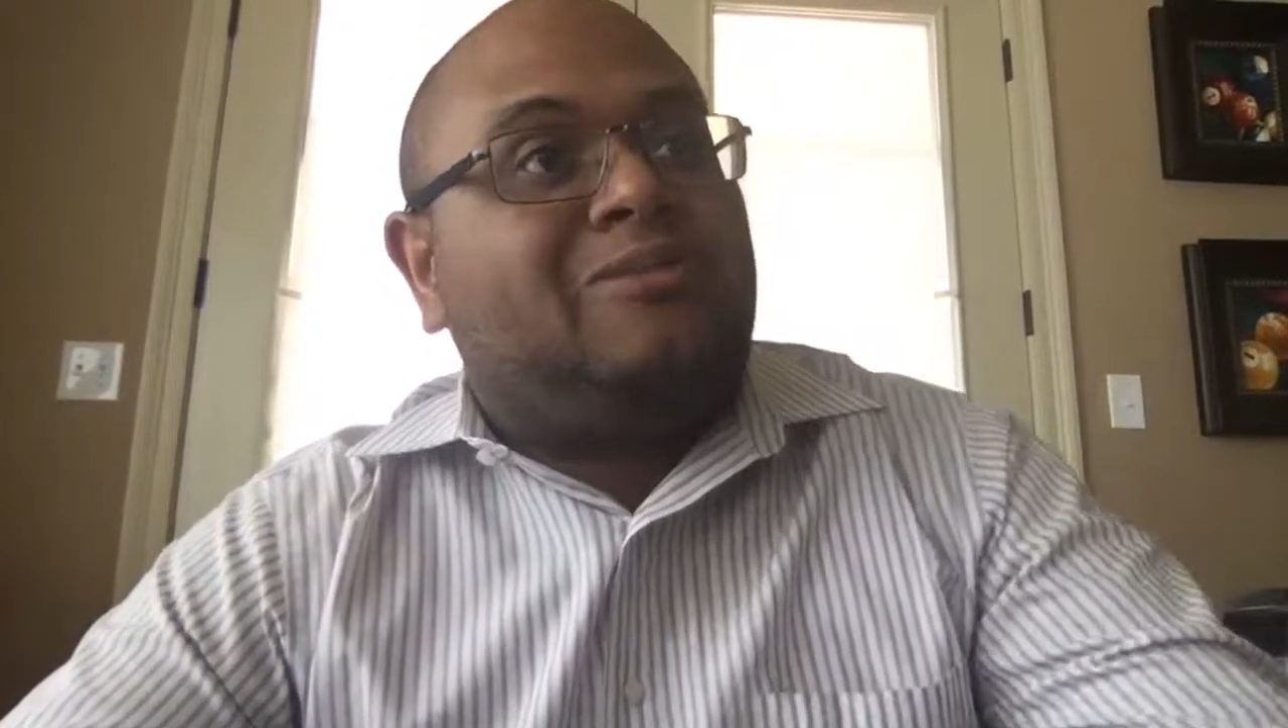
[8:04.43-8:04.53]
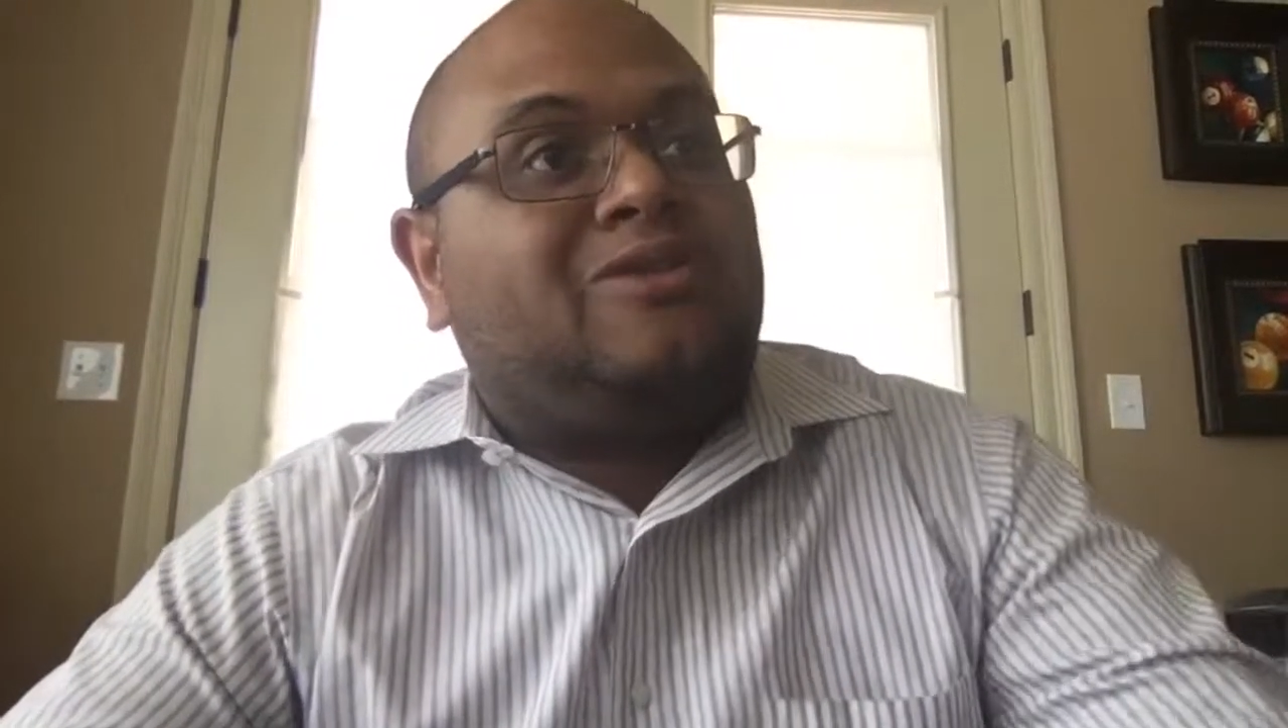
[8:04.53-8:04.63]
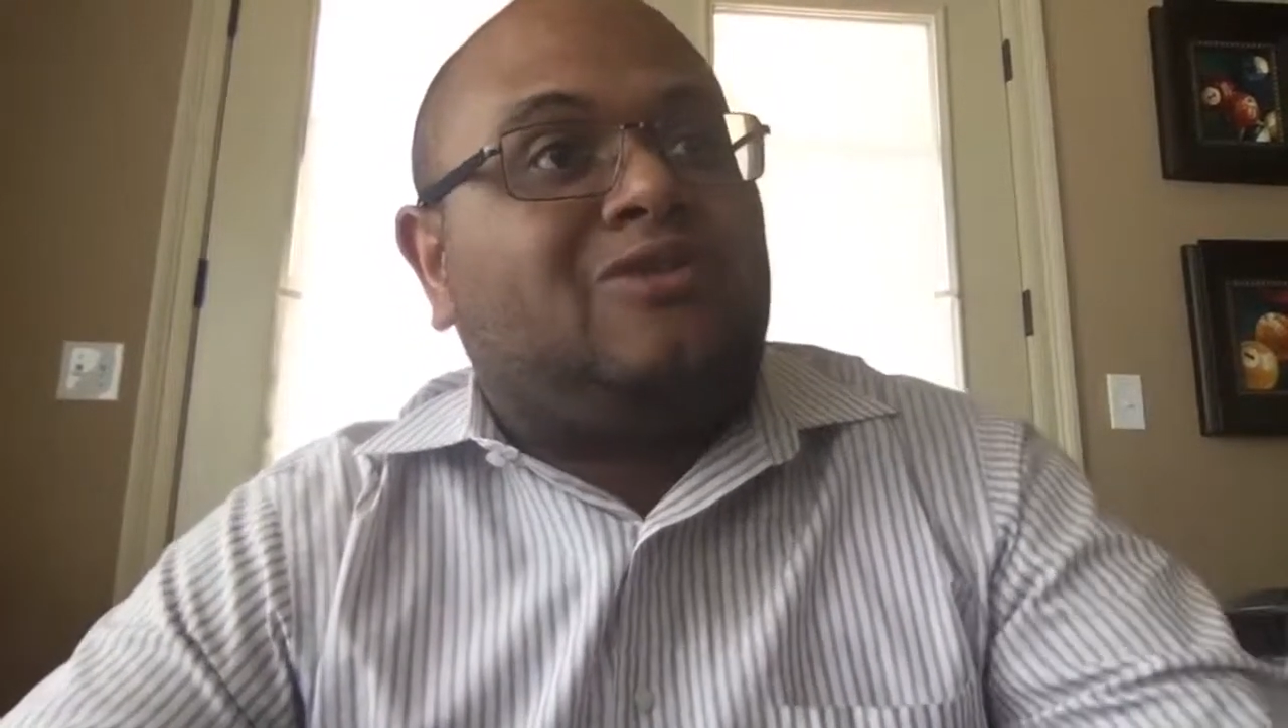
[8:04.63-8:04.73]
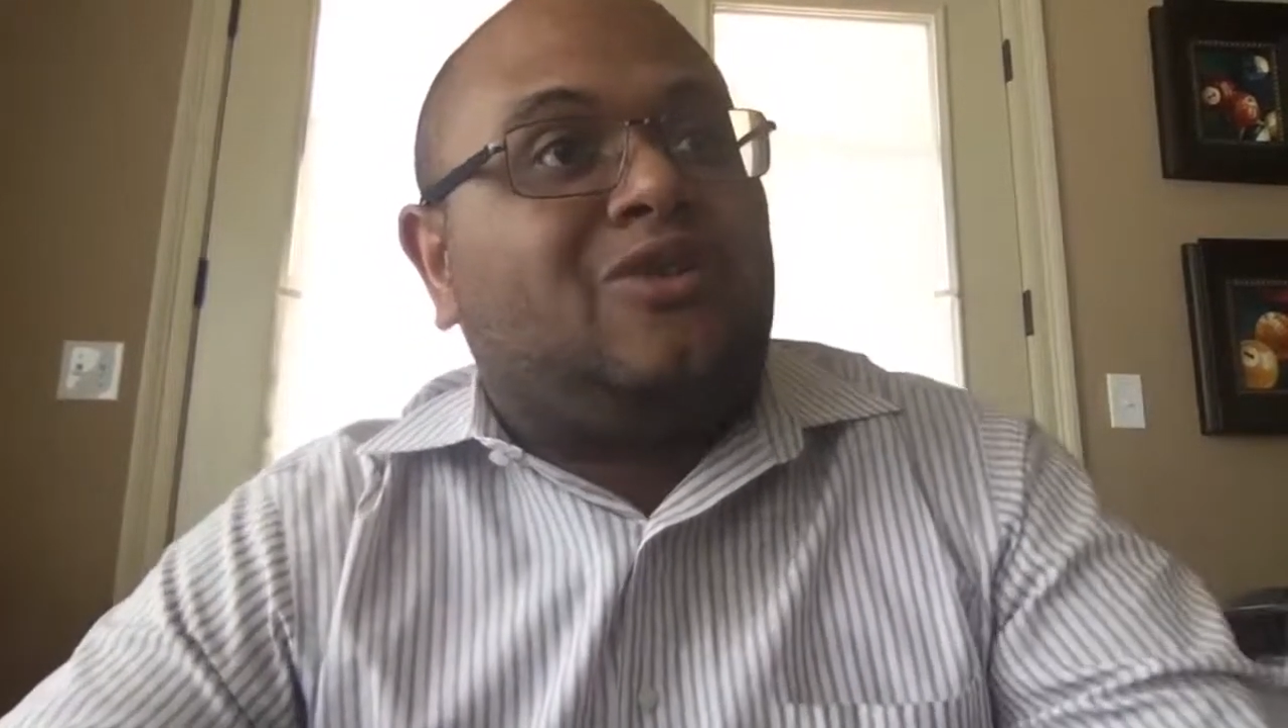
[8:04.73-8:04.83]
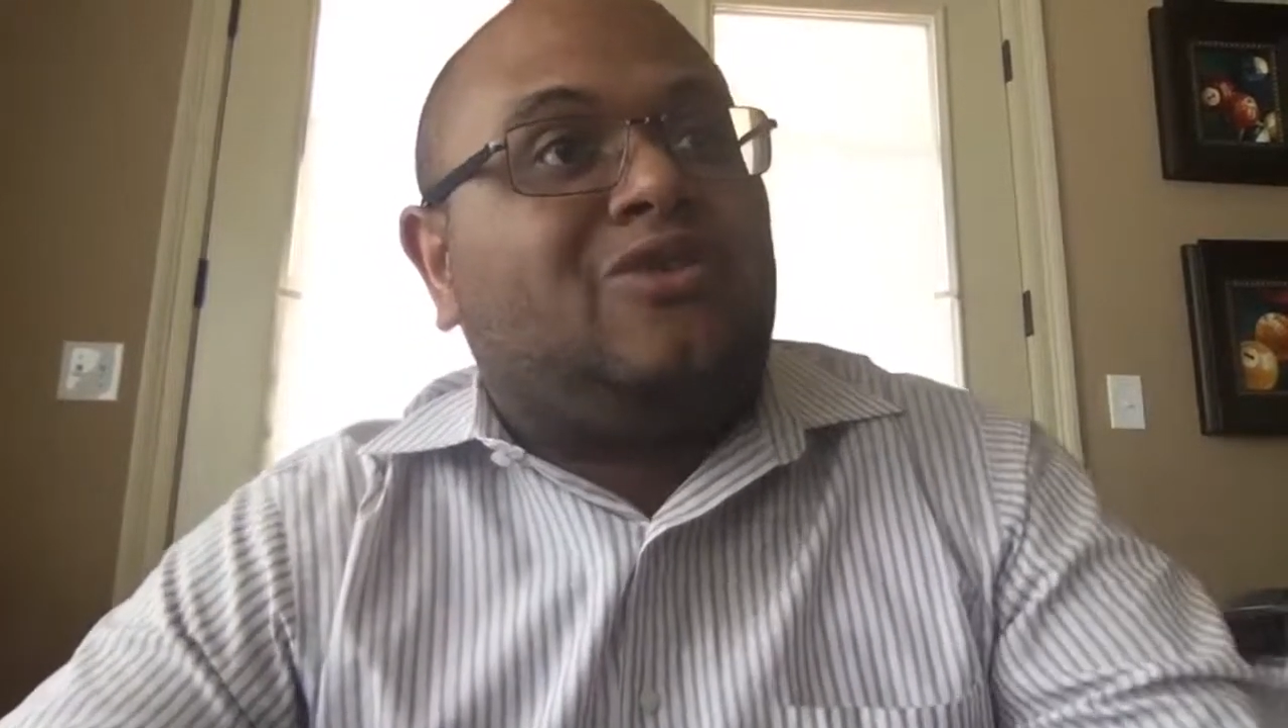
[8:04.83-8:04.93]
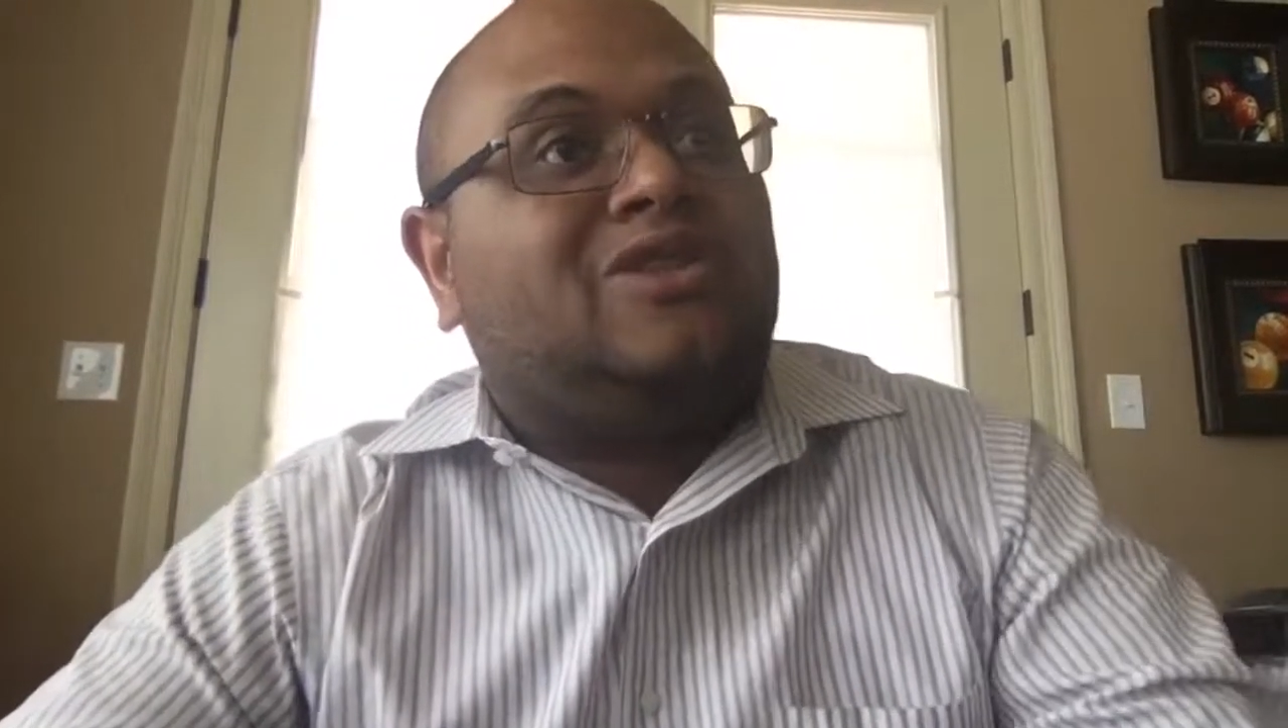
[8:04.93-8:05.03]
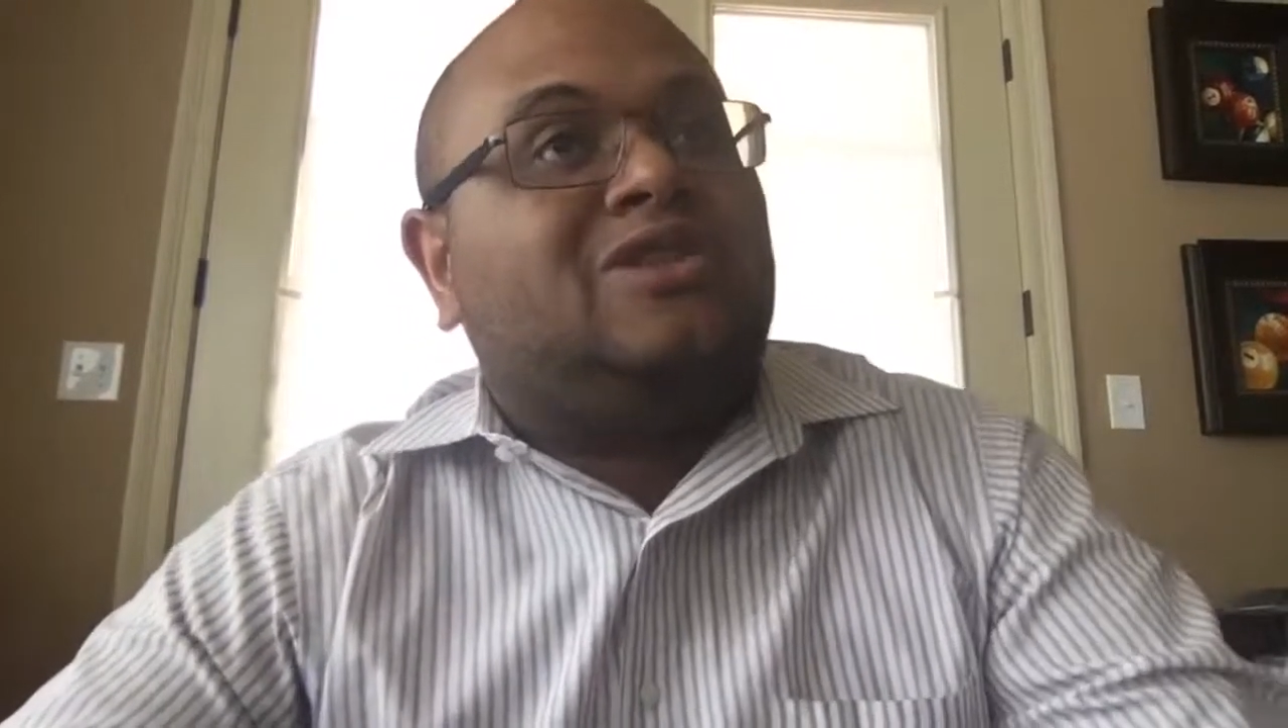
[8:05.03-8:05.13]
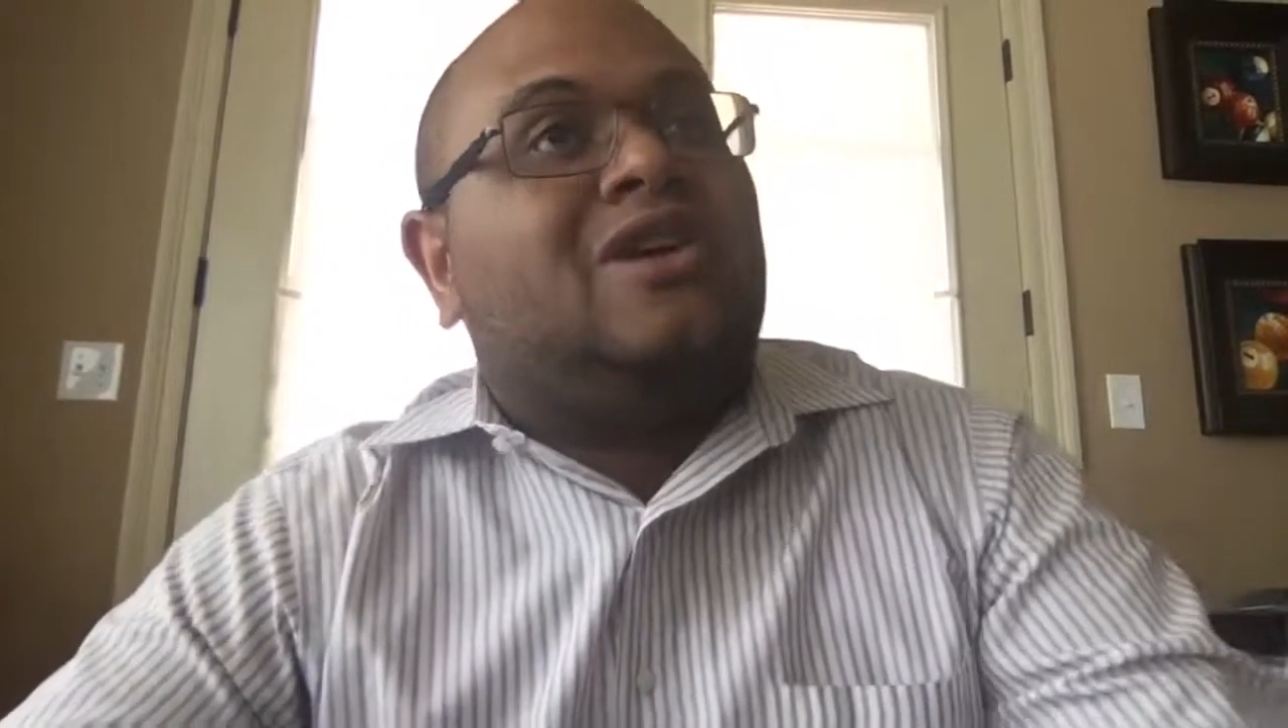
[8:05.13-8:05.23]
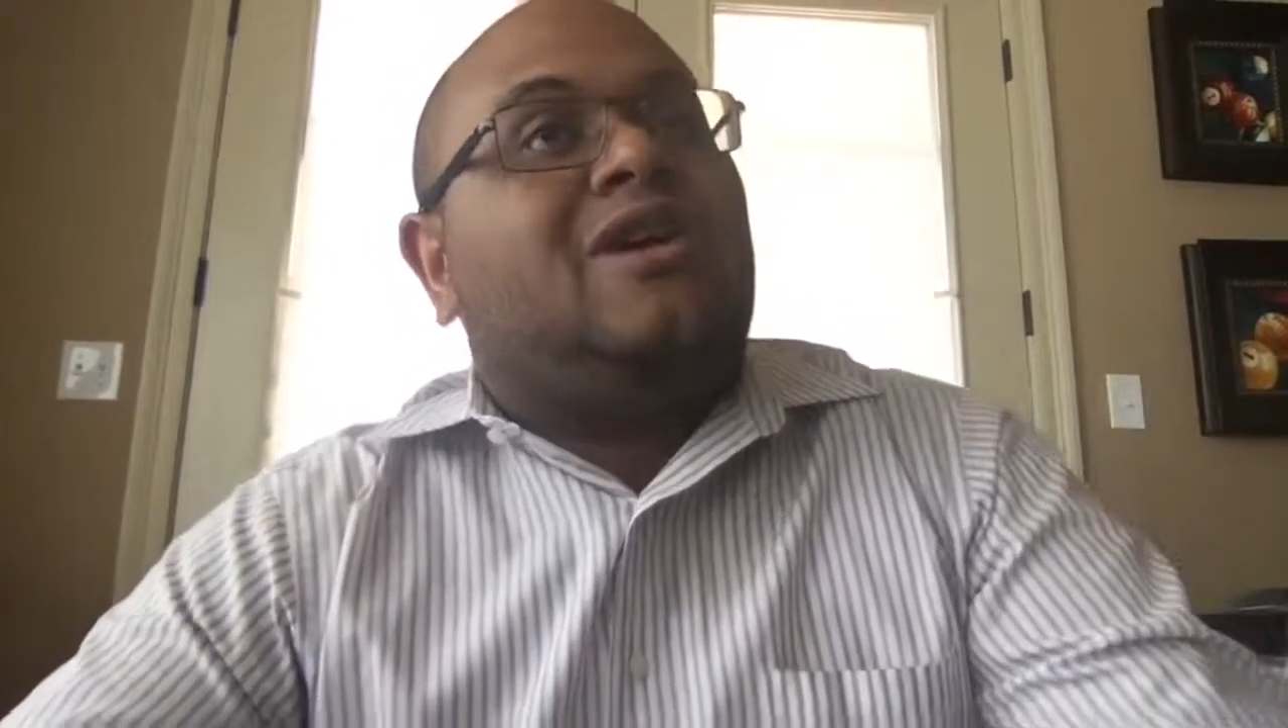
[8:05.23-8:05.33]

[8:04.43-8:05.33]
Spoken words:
strollers